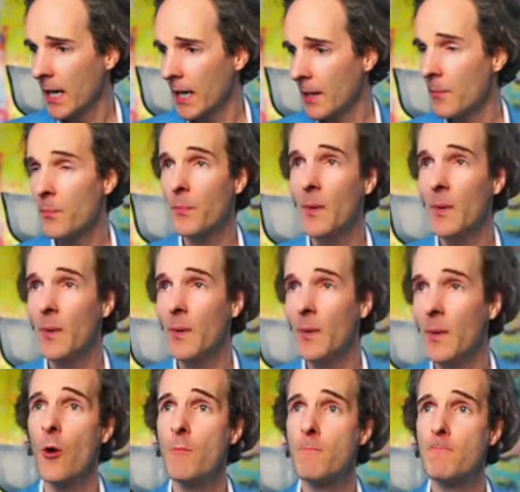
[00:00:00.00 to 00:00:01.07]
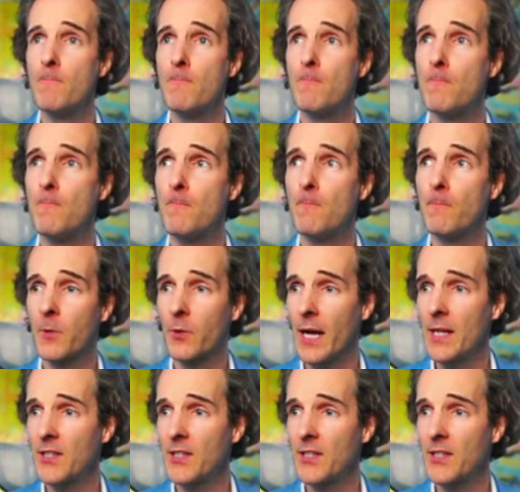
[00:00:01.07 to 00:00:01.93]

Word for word: Uh, but so great